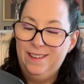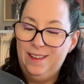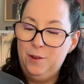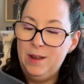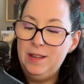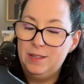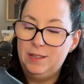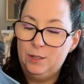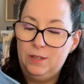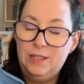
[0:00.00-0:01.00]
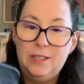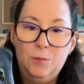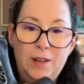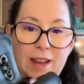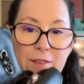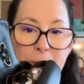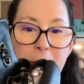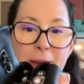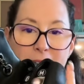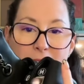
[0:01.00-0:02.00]
it was. So this is what I have in my
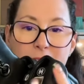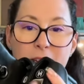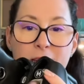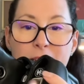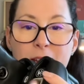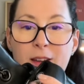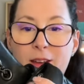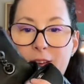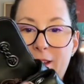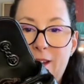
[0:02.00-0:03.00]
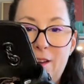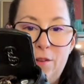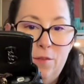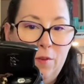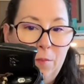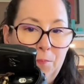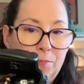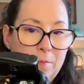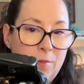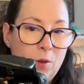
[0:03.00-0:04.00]
bag. I have
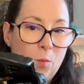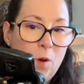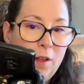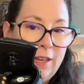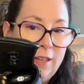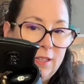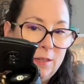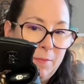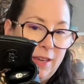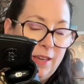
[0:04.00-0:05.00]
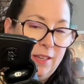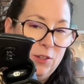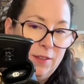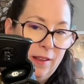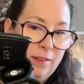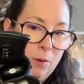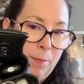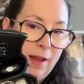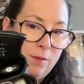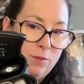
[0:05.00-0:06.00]
the wallet, my keys are in that little
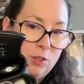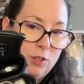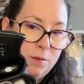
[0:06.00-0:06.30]
pouch,